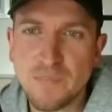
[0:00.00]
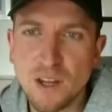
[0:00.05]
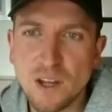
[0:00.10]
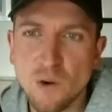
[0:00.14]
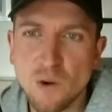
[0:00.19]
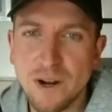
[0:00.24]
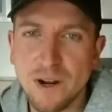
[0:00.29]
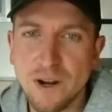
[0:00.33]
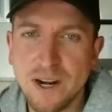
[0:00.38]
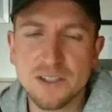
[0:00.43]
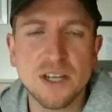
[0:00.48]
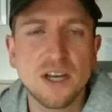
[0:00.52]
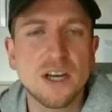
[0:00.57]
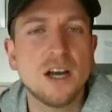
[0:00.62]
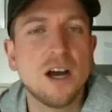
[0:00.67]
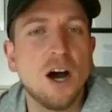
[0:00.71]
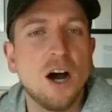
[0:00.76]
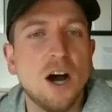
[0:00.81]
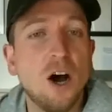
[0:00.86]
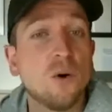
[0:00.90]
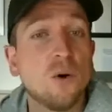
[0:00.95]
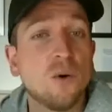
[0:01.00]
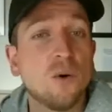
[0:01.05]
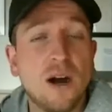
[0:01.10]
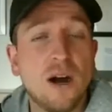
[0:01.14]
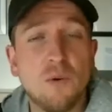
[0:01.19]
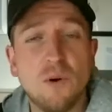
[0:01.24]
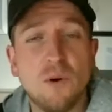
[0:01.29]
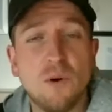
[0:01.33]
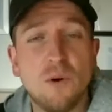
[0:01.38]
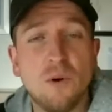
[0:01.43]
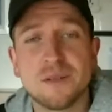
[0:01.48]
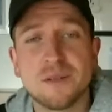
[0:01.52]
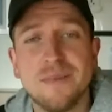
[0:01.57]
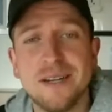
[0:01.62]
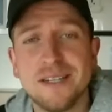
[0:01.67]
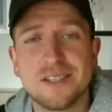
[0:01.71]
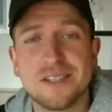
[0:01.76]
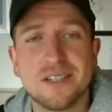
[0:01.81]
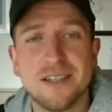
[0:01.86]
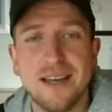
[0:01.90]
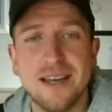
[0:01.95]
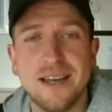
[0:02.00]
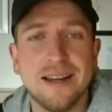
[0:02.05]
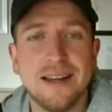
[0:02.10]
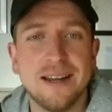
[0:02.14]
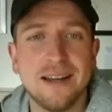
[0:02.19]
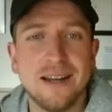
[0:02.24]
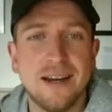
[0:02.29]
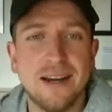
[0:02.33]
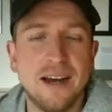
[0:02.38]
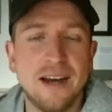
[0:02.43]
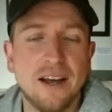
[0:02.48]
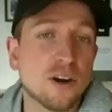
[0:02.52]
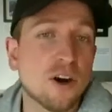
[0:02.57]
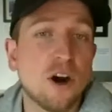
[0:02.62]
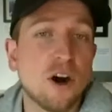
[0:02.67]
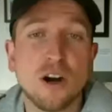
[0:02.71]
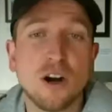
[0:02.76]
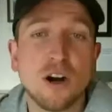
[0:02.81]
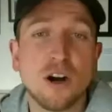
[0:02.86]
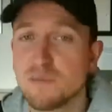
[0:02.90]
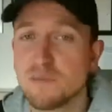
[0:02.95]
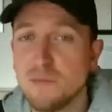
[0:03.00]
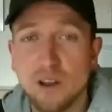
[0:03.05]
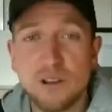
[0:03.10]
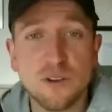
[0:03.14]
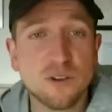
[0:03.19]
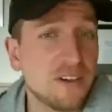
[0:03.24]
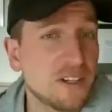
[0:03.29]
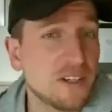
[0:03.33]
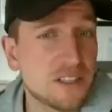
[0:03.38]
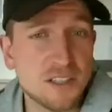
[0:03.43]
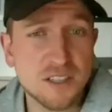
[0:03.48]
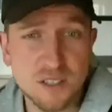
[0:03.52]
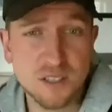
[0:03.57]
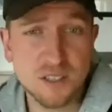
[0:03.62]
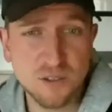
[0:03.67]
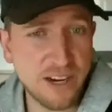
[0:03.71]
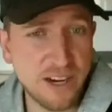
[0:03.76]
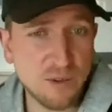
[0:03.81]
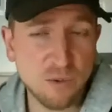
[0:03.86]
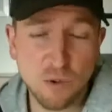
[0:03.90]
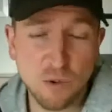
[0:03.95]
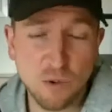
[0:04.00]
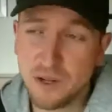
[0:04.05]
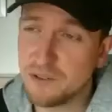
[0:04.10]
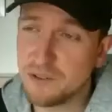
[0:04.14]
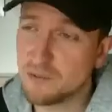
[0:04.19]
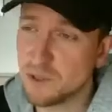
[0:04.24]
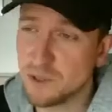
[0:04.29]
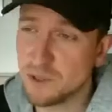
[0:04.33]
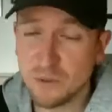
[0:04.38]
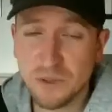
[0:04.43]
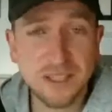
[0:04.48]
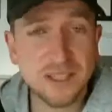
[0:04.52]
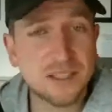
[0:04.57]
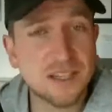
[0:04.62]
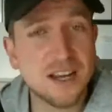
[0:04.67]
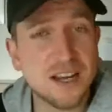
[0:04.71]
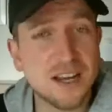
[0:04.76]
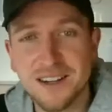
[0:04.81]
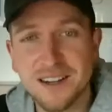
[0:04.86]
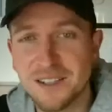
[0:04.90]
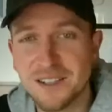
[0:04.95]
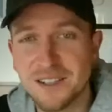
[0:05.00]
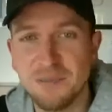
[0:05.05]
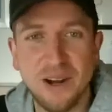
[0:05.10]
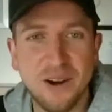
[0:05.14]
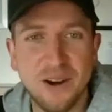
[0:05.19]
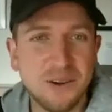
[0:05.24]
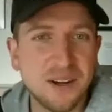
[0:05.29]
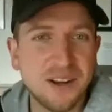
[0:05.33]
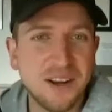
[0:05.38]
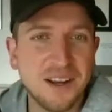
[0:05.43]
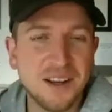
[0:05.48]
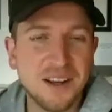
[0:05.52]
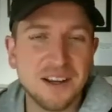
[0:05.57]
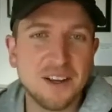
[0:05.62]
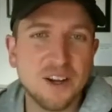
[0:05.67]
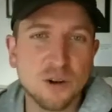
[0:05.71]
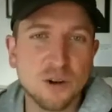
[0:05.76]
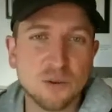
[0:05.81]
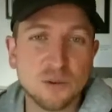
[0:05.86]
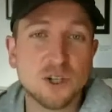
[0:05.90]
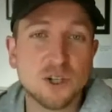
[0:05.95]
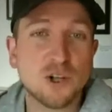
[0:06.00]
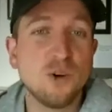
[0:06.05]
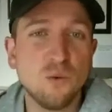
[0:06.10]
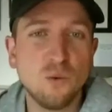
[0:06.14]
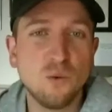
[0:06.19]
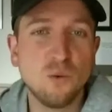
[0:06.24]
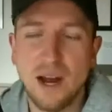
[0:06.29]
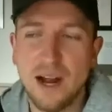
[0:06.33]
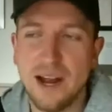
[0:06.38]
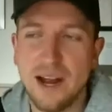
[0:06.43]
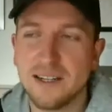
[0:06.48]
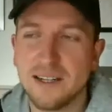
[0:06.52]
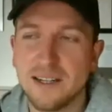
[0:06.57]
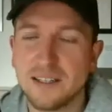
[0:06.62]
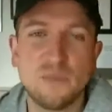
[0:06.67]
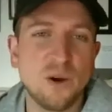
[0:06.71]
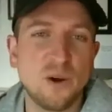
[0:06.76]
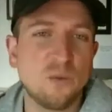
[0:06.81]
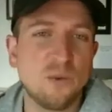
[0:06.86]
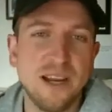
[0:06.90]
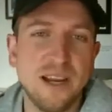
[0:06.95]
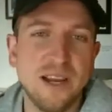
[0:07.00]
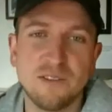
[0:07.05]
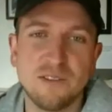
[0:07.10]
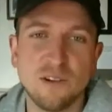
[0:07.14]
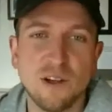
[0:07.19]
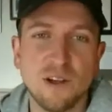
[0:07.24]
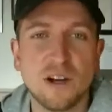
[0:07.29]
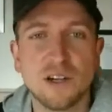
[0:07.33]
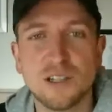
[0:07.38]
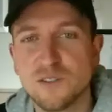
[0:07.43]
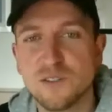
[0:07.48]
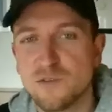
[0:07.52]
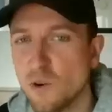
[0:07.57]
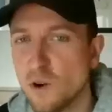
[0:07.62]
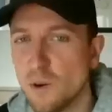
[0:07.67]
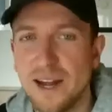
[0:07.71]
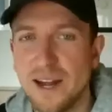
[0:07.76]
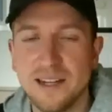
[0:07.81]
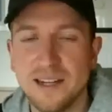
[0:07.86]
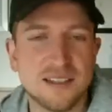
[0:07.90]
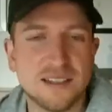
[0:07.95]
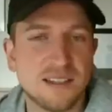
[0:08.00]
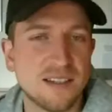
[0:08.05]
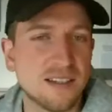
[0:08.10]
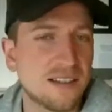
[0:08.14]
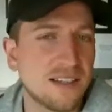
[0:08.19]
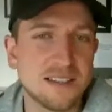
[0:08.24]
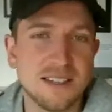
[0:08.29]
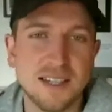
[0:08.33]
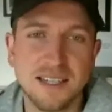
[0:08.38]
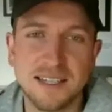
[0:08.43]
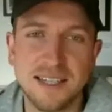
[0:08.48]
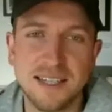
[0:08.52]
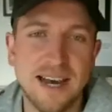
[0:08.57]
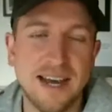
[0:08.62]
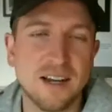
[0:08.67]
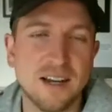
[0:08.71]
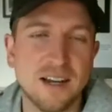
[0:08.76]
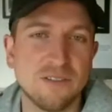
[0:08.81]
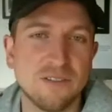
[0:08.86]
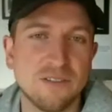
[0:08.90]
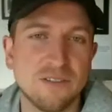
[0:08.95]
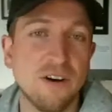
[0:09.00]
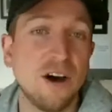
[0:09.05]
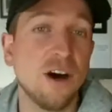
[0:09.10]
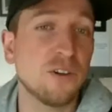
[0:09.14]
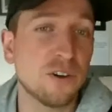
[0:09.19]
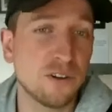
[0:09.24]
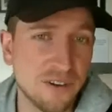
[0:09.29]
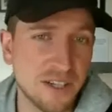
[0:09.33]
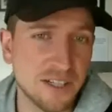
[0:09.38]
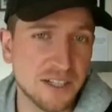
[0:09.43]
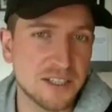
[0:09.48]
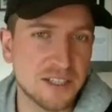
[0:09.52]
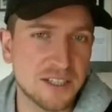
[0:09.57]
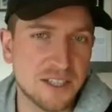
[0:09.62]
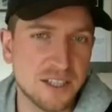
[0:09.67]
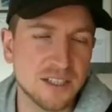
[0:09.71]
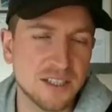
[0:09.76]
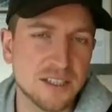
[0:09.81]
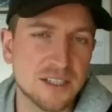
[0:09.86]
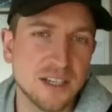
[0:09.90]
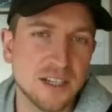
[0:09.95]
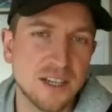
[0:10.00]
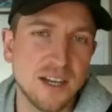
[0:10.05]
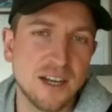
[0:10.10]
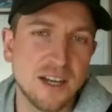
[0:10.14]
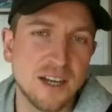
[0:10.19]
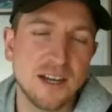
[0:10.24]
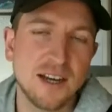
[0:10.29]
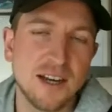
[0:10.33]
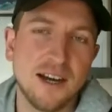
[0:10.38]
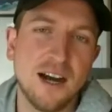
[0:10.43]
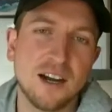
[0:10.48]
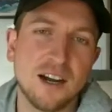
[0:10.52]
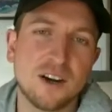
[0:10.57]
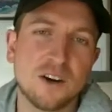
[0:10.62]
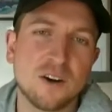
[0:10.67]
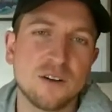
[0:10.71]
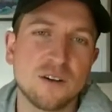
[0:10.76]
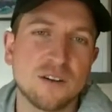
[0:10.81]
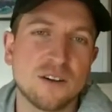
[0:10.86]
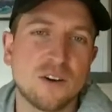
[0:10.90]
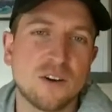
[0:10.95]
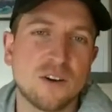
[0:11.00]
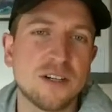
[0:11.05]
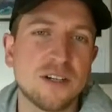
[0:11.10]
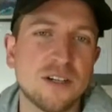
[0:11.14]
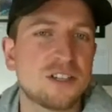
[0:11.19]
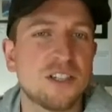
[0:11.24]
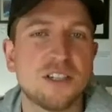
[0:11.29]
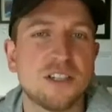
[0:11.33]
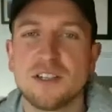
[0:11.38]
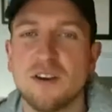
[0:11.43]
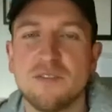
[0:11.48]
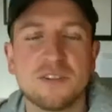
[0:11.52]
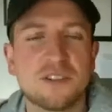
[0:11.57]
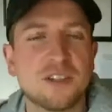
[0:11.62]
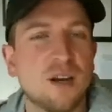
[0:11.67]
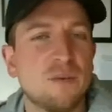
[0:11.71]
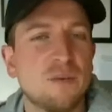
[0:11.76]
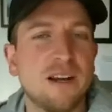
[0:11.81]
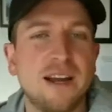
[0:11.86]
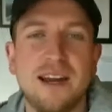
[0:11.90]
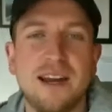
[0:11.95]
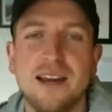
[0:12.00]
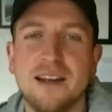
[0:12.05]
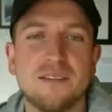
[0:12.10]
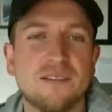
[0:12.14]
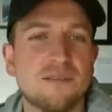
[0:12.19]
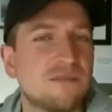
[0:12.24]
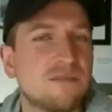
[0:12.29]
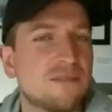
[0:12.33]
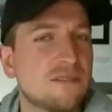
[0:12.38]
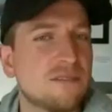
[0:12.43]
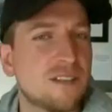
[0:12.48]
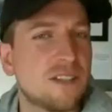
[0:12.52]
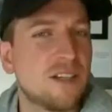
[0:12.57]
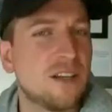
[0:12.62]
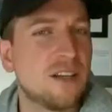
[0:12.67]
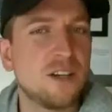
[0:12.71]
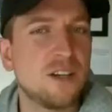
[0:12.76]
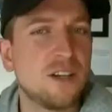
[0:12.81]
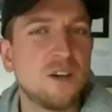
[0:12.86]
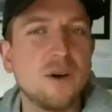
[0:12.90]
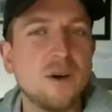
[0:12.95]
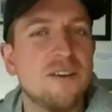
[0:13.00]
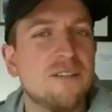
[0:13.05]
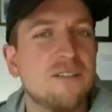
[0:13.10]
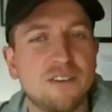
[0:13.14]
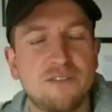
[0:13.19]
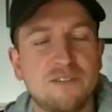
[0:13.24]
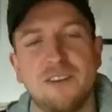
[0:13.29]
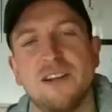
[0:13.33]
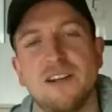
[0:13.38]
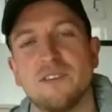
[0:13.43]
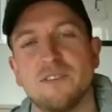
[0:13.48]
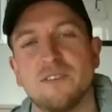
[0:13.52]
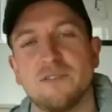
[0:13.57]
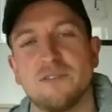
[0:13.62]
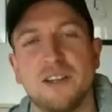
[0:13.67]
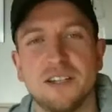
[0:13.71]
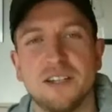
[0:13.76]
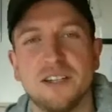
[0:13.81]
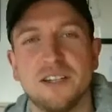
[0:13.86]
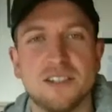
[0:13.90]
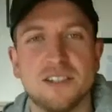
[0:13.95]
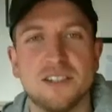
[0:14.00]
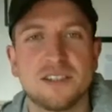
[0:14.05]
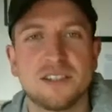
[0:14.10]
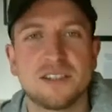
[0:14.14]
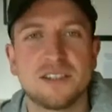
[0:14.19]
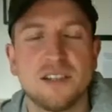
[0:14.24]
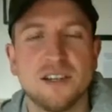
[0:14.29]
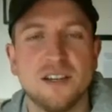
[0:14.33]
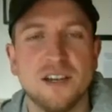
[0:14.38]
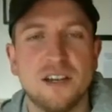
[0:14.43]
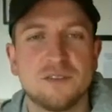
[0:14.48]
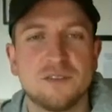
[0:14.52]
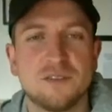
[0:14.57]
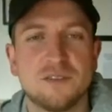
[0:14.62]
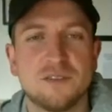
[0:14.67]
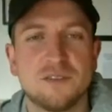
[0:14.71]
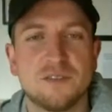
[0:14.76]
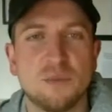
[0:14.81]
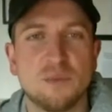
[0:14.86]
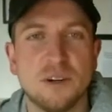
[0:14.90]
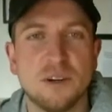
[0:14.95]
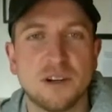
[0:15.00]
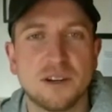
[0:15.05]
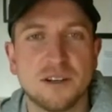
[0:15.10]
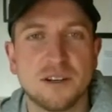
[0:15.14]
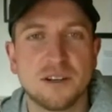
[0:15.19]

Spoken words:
What else? Oh, I wanted to mention that there are other vintages available. We really talked about, 2 wines, but we have large formats and things like that of other vintages. Chris, just off the top of your head, do you have any favorite vintages of Songbook?